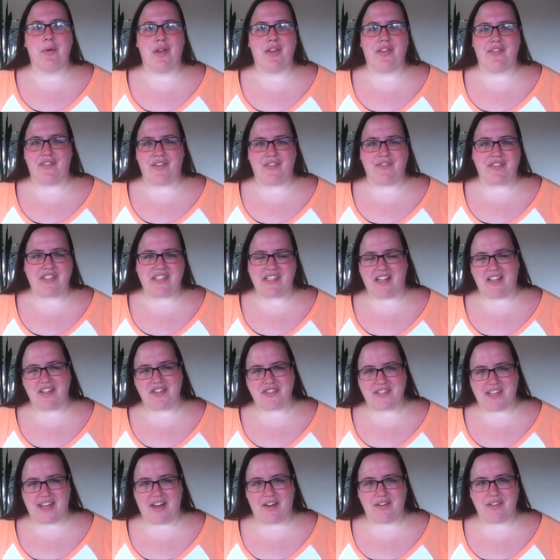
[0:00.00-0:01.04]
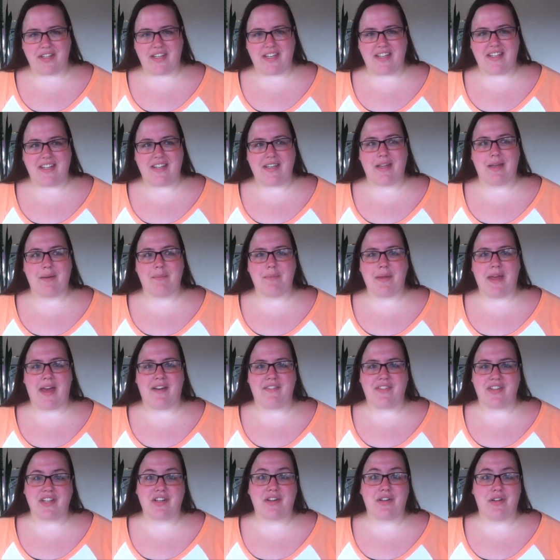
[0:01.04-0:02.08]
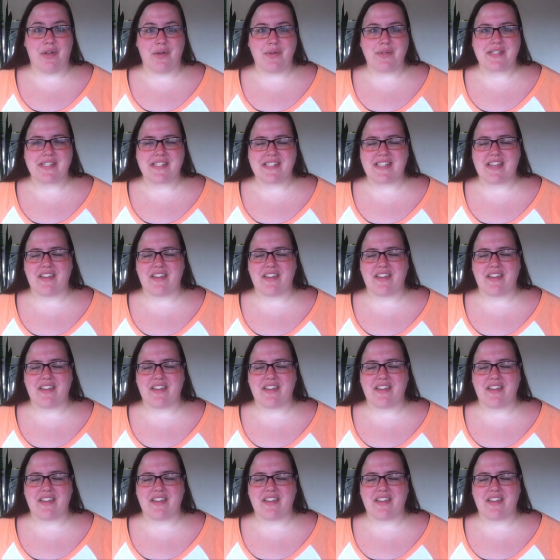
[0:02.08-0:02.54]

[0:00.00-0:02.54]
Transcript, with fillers: pull the $50 out and end up having to close